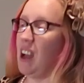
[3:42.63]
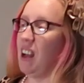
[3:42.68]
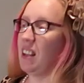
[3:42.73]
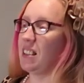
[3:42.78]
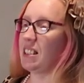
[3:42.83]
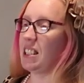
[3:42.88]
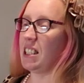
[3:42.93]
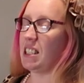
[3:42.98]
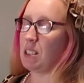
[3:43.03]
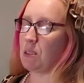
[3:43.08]

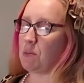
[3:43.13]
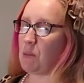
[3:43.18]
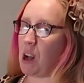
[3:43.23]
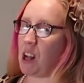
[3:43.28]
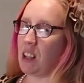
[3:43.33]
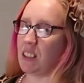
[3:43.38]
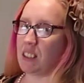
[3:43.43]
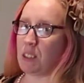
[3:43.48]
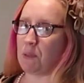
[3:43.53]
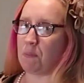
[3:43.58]
This
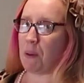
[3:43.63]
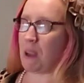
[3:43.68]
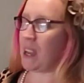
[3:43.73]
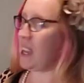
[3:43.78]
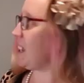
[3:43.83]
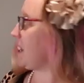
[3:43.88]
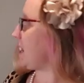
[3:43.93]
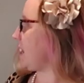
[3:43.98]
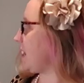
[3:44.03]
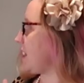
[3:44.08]
wall is
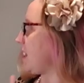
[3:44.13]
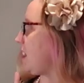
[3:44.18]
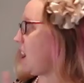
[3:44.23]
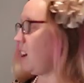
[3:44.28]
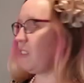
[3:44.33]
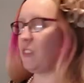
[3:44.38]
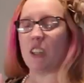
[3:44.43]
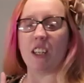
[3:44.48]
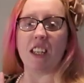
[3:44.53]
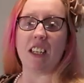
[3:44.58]
pink and
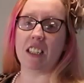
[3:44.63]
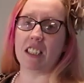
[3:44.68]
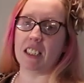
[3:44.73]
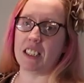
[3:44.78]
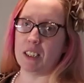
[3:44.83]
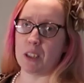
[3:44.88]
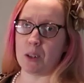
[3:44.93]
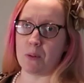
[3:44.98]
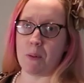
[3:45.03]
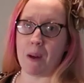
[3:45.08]
covered in
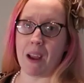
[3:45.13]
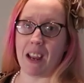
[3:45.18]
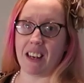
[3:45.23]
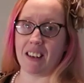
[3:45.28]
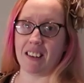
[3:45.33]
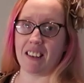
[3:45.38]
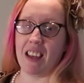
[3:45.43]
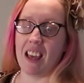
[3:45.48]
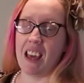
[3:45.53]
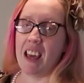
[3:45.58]
glitter
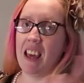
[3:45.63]
paint.